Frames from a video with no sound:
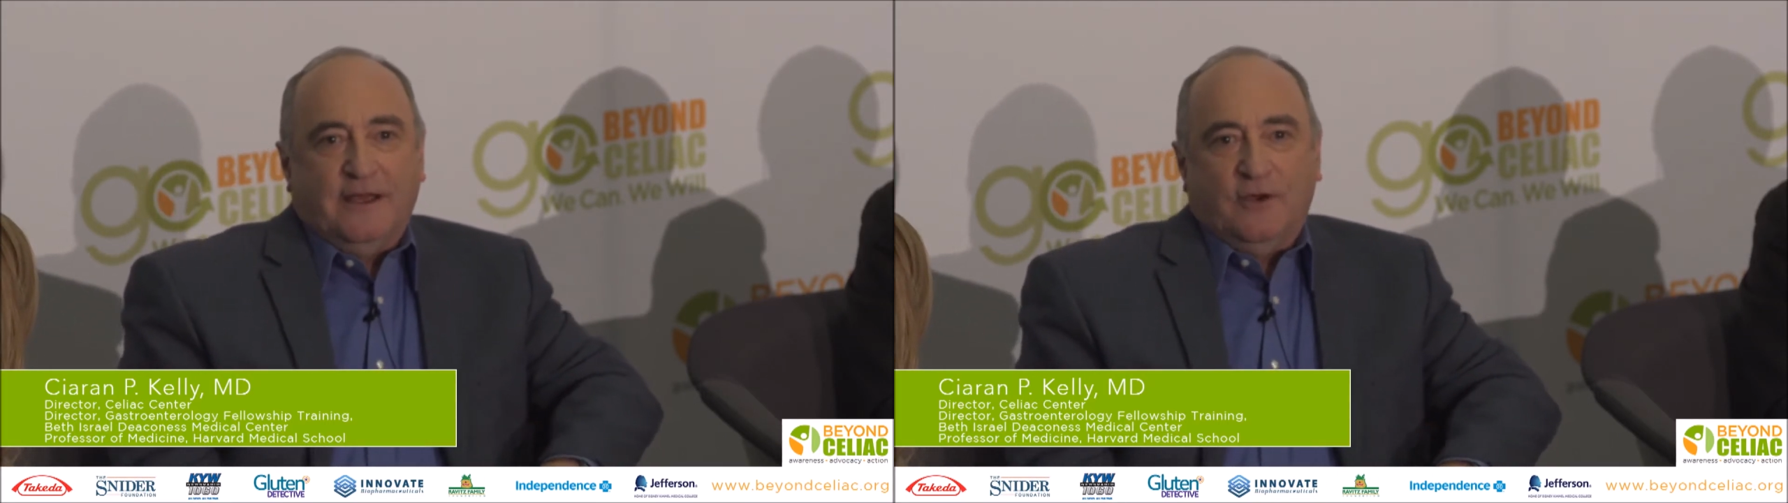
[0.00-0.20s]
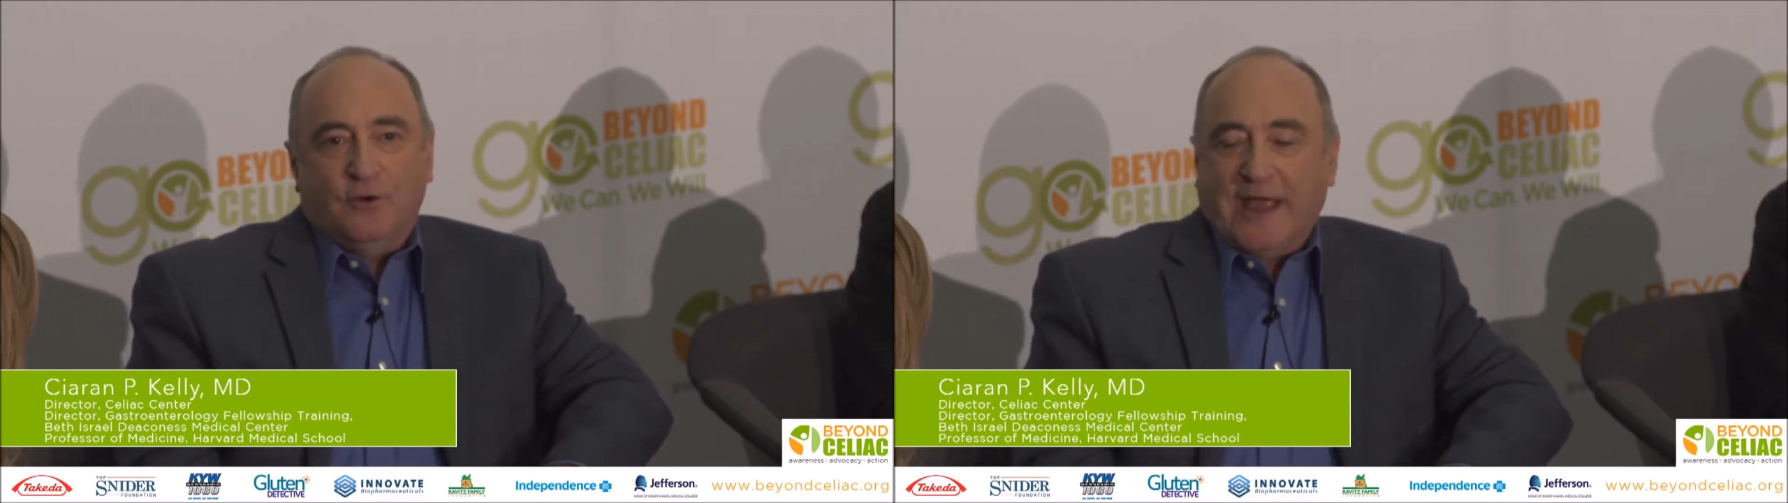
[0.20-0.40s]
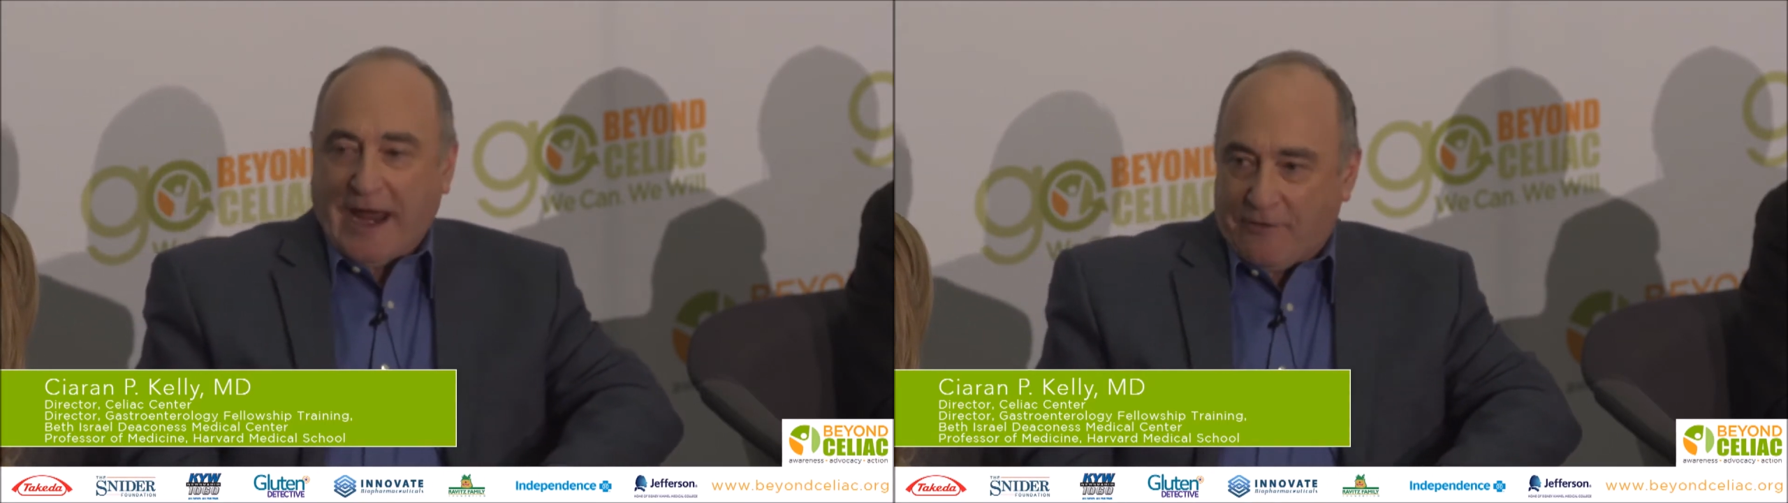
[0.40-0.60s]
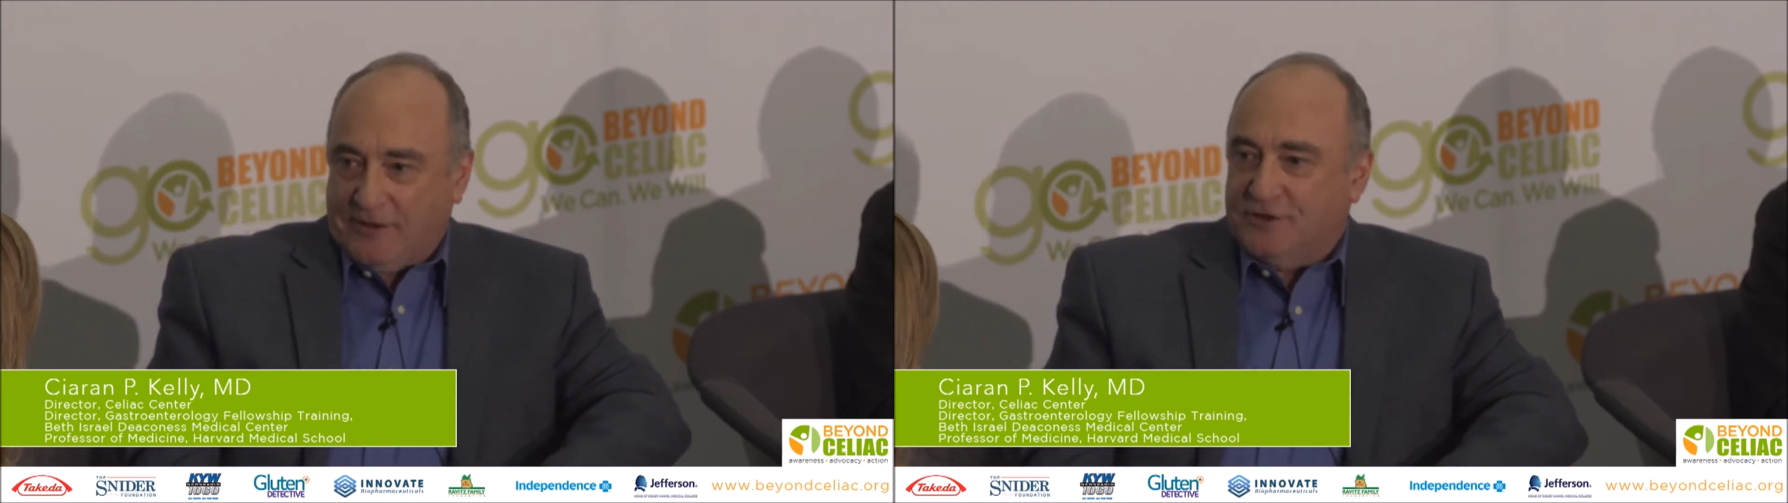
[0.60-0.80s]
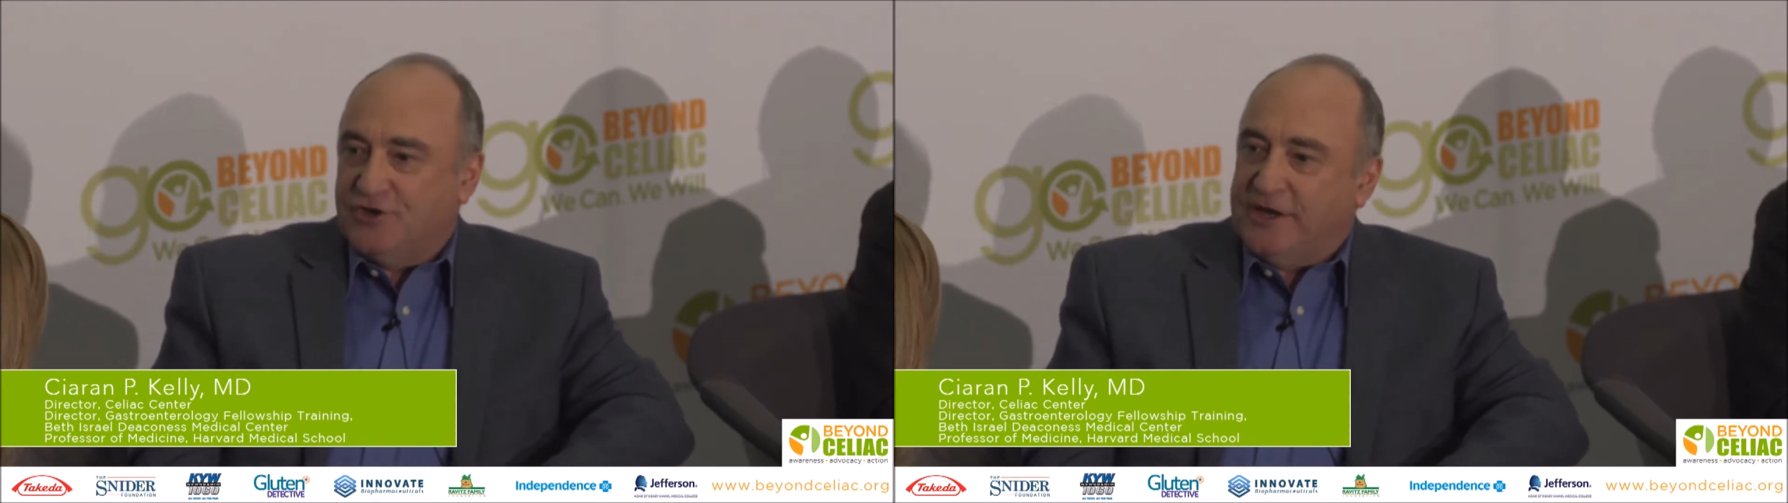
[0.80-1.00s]
who carry
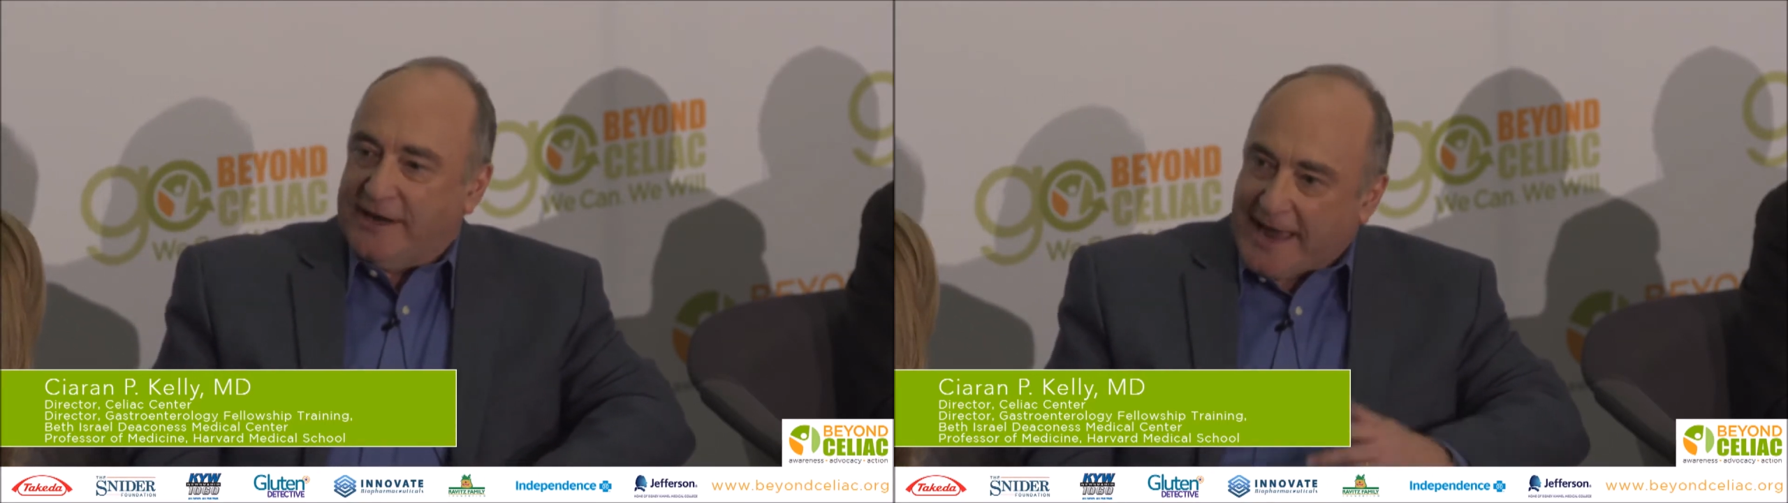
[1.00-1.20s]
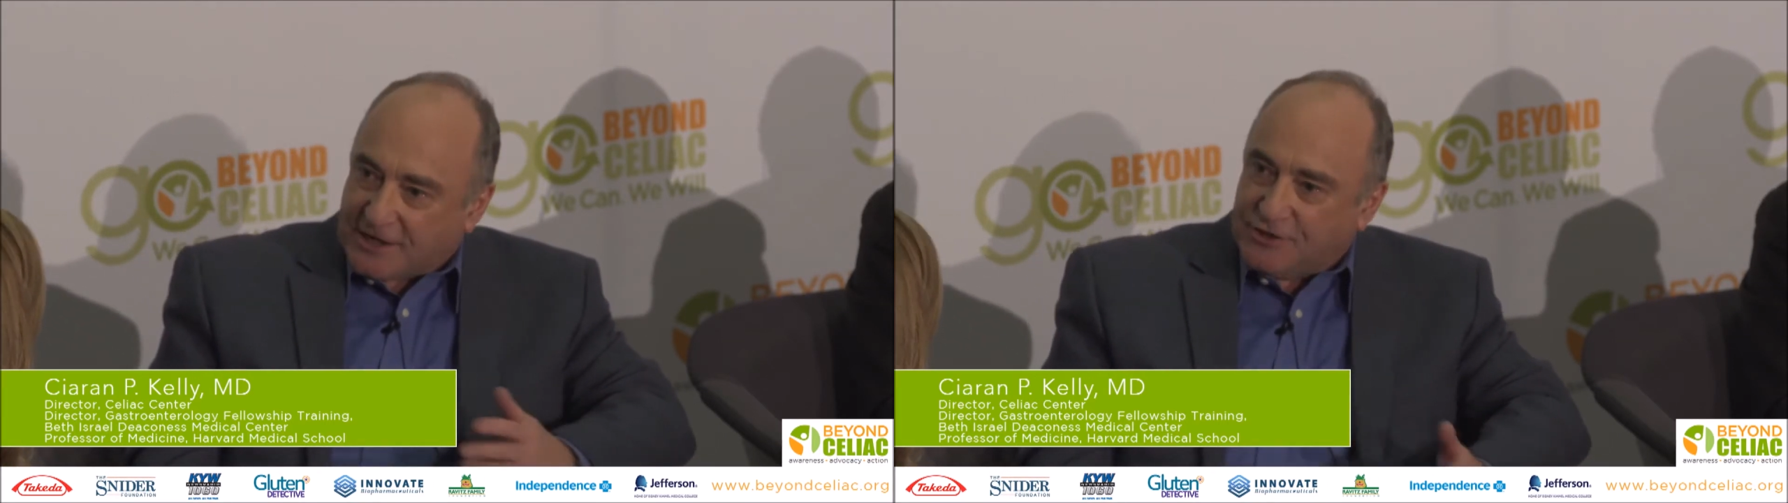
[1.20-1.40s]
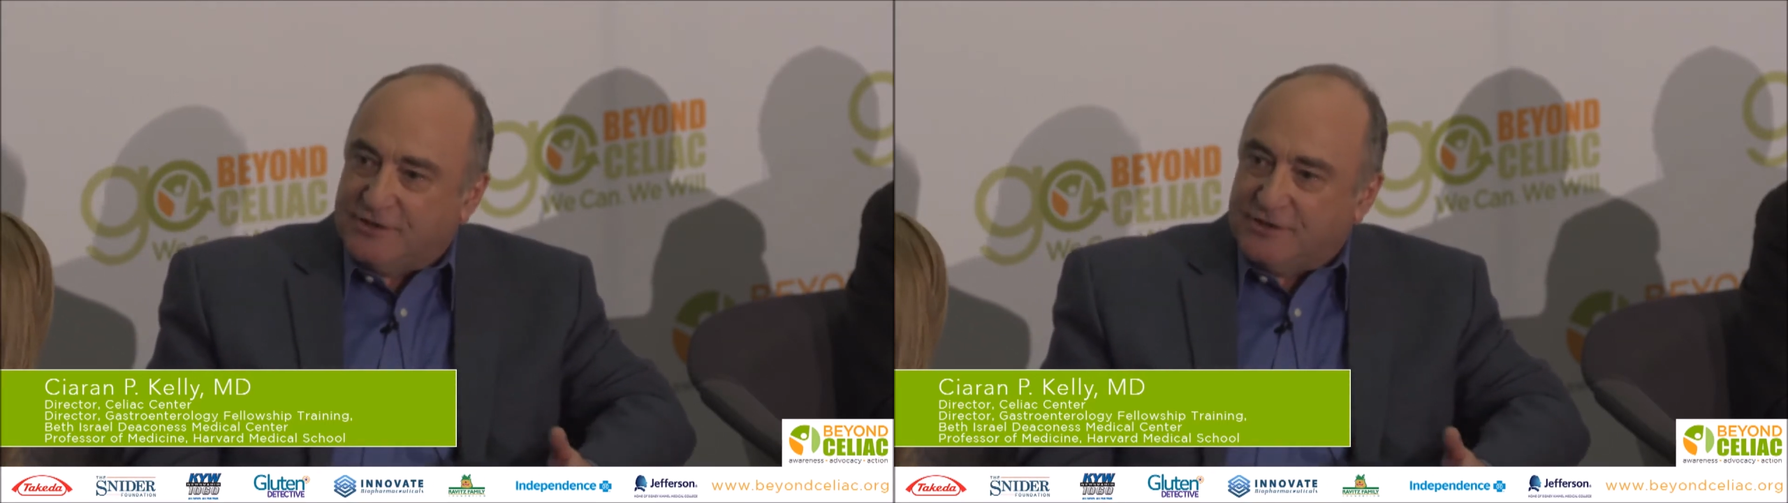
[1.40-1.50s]
the gene actually